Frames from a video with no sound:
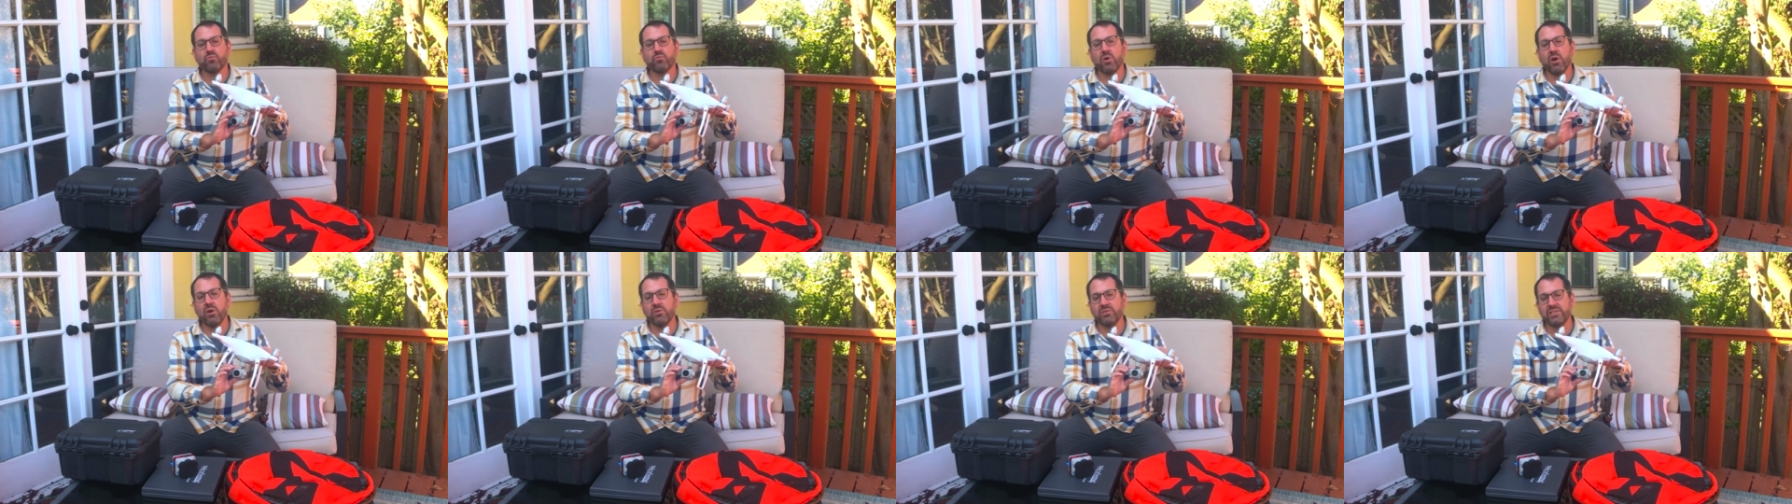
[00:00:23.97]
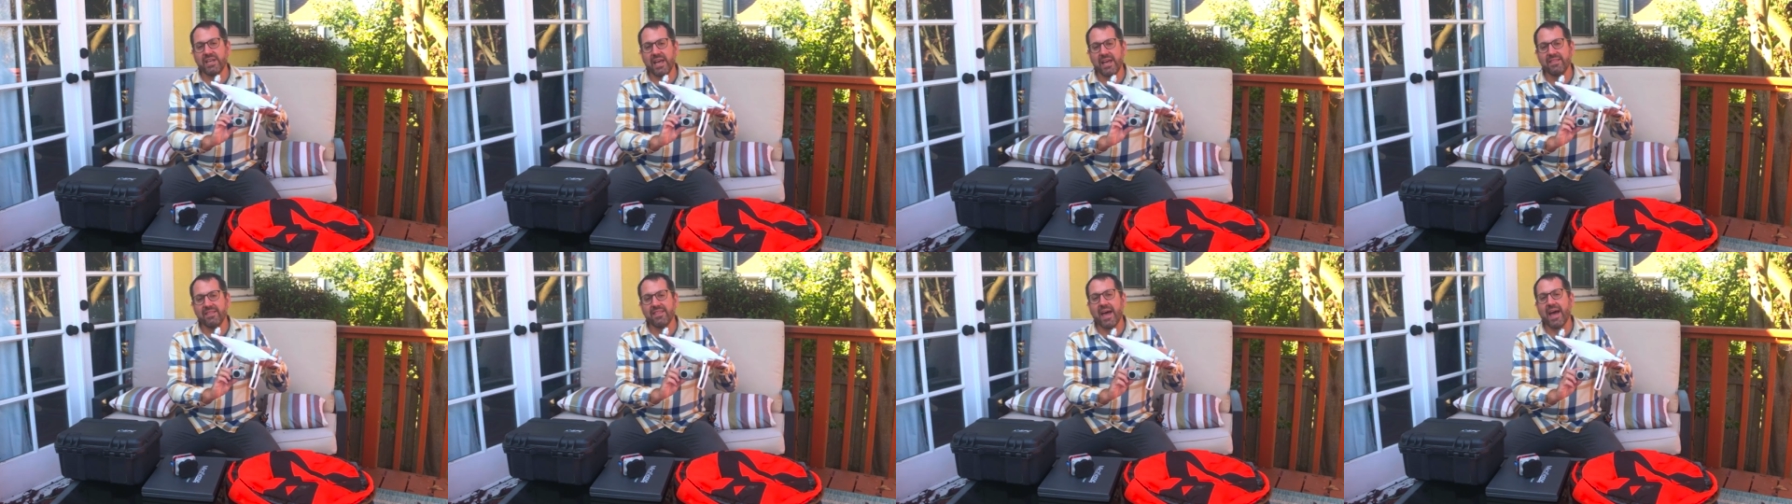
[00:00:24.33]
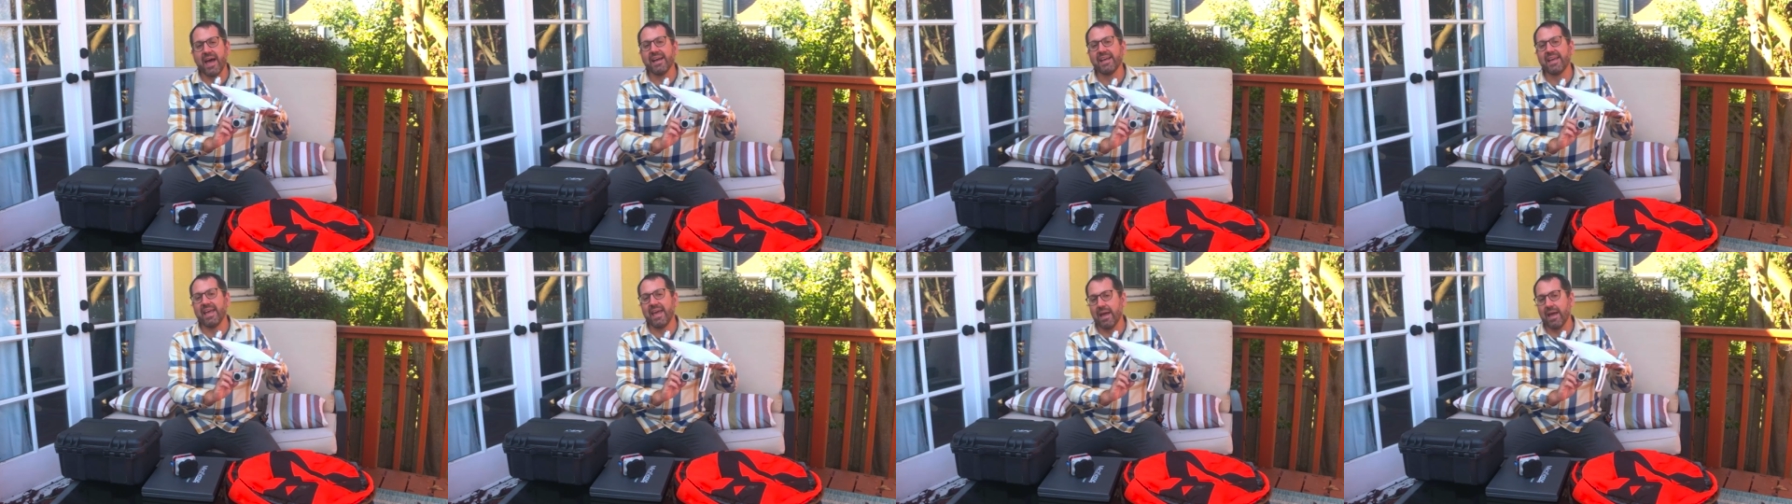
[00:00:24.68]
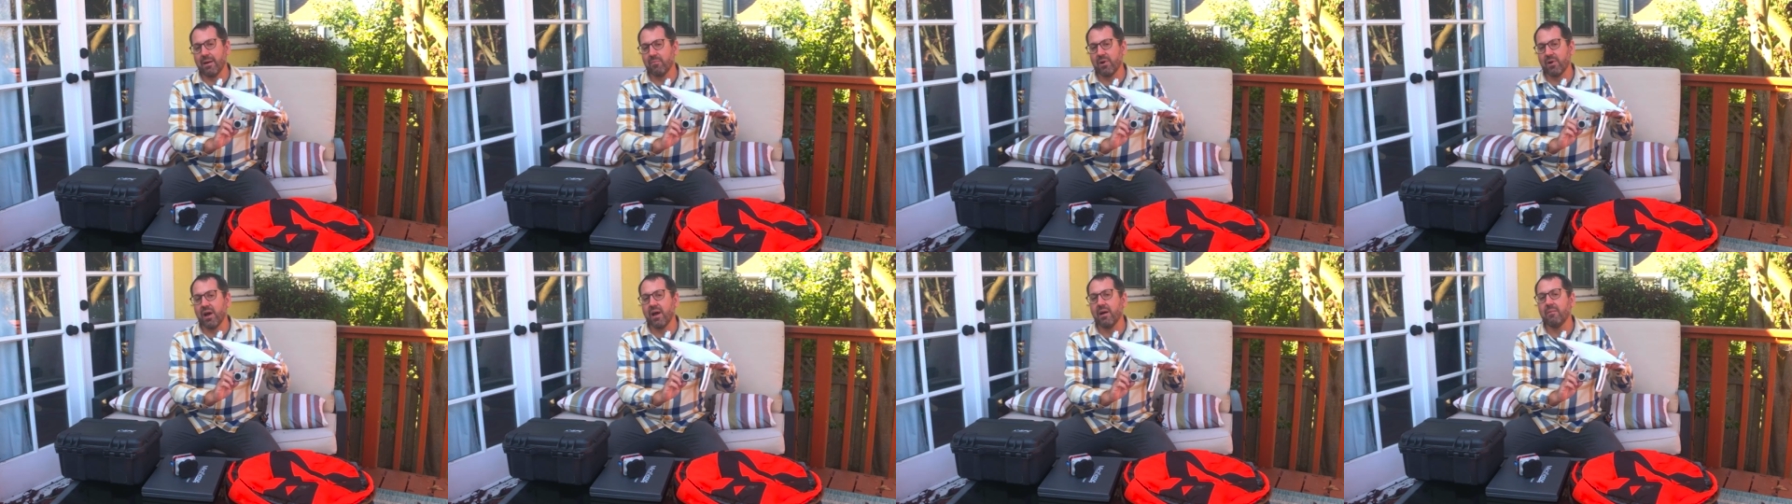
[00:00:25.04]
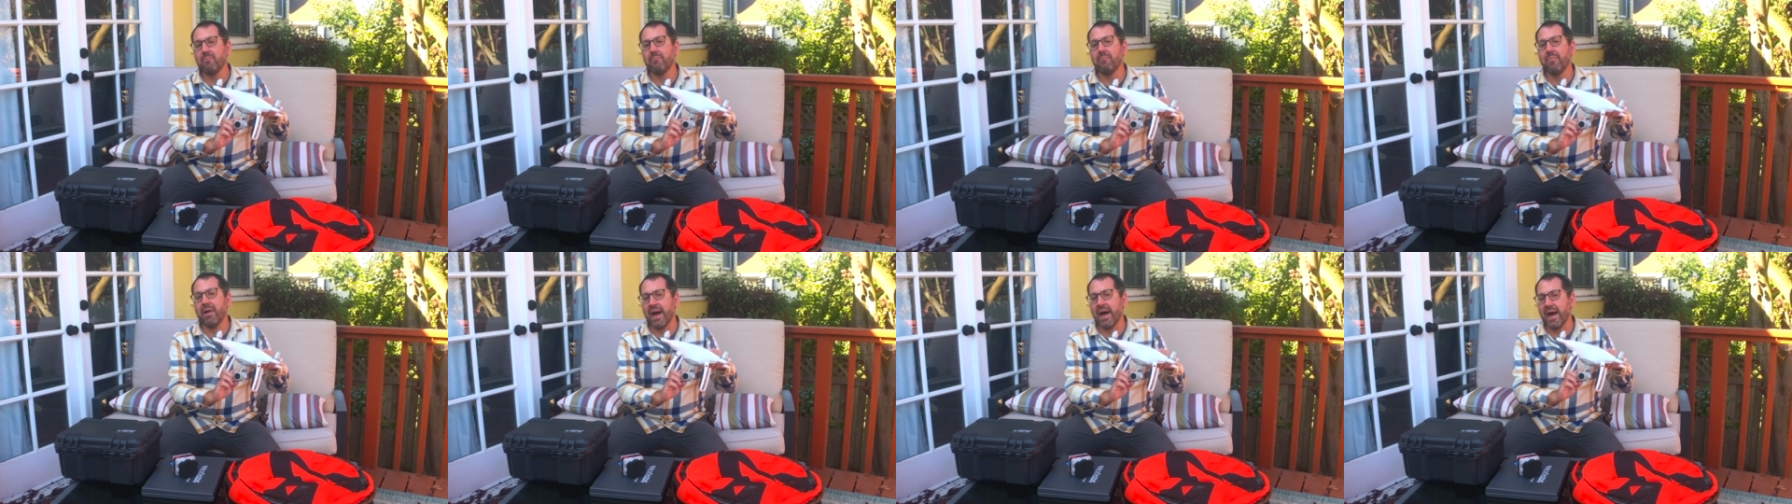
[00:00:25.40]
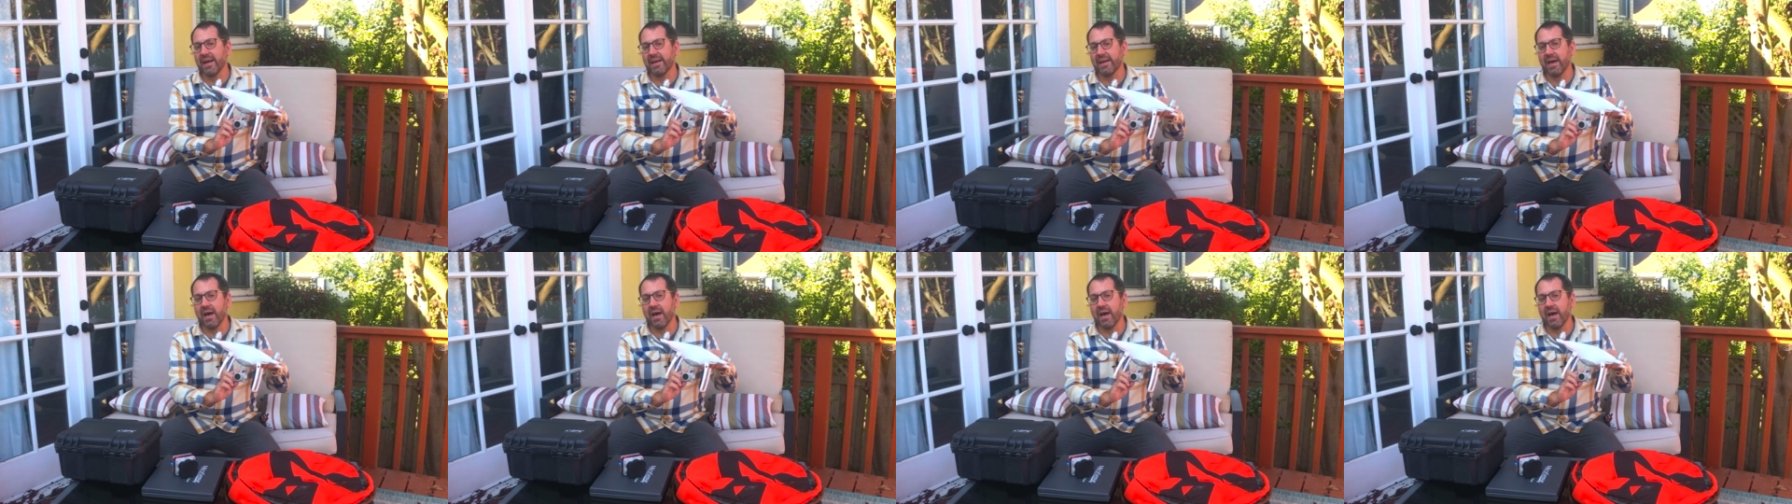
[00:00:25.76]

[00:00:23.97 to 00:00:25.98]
rotate that camera back